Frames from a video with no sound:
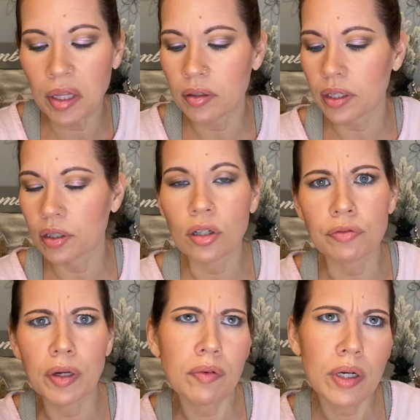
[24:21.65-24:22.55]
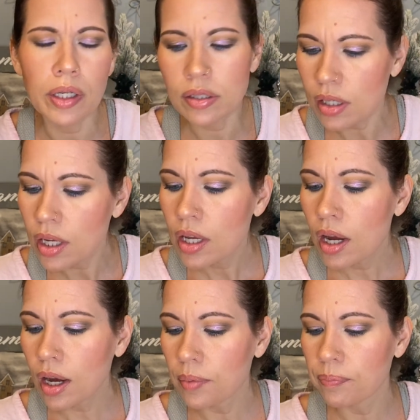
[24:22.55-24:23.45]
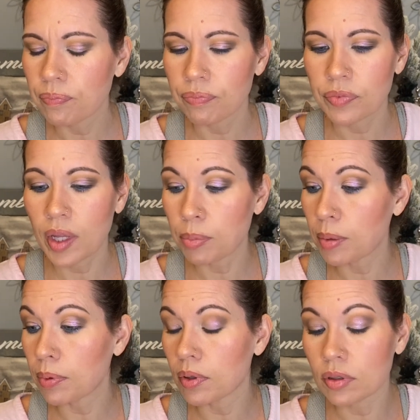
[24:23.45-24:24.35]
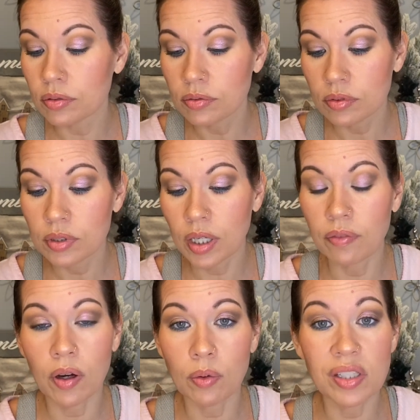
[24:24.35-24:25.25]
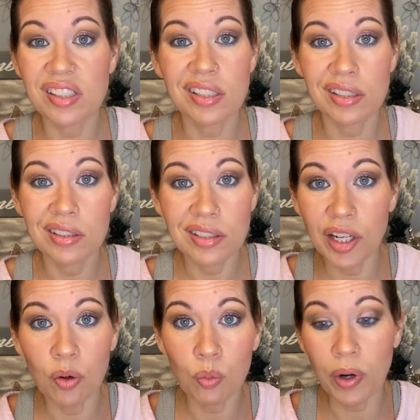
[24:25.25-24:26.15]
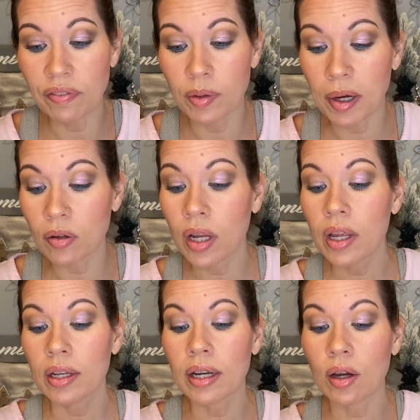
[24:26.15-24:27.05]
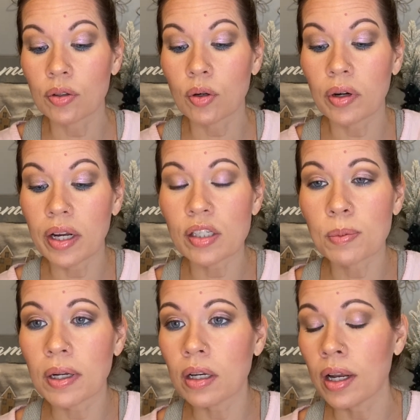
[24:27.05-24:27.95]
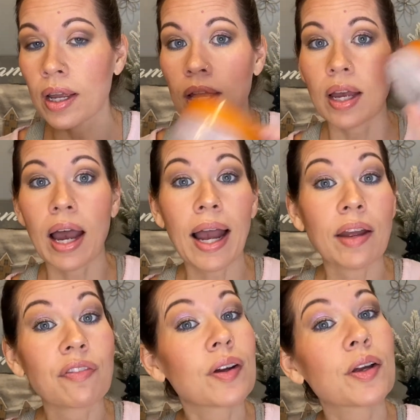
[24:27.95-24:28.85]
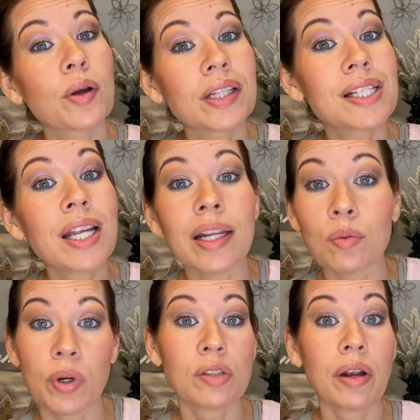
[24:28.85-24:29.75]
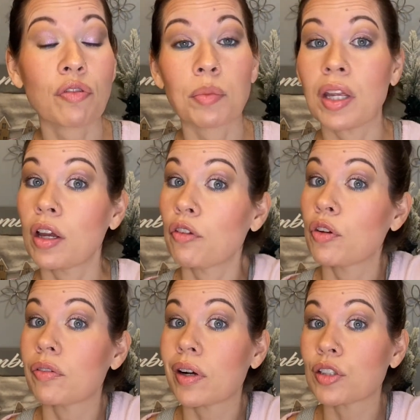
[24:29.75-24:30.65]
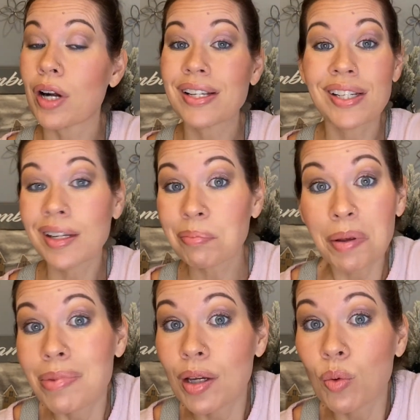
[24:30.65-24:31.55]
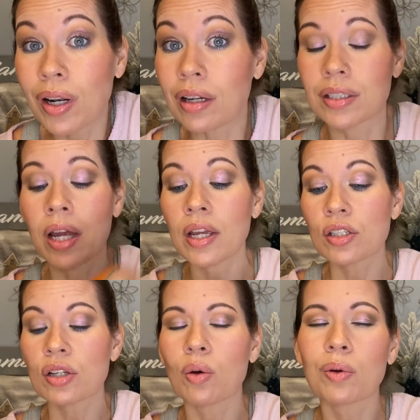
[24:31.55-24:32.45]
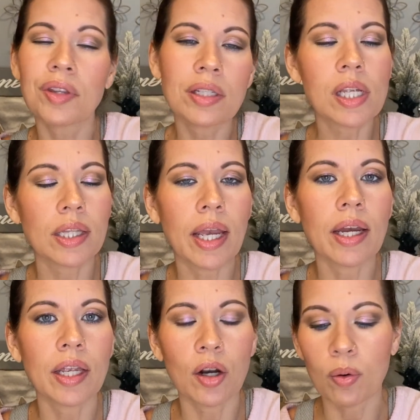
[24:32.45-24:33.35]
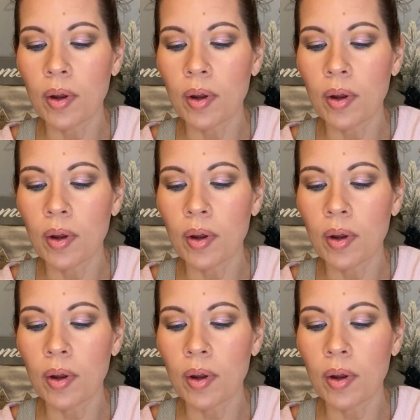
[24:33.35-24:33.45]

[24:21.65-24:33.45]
Like a cult favorite, I guess, that people have always, you know, raved about. Now the Coty Airspun, I have very oily skin, works great for me. If you have very dry skin, maybe it wouldn't. So things like that, you know.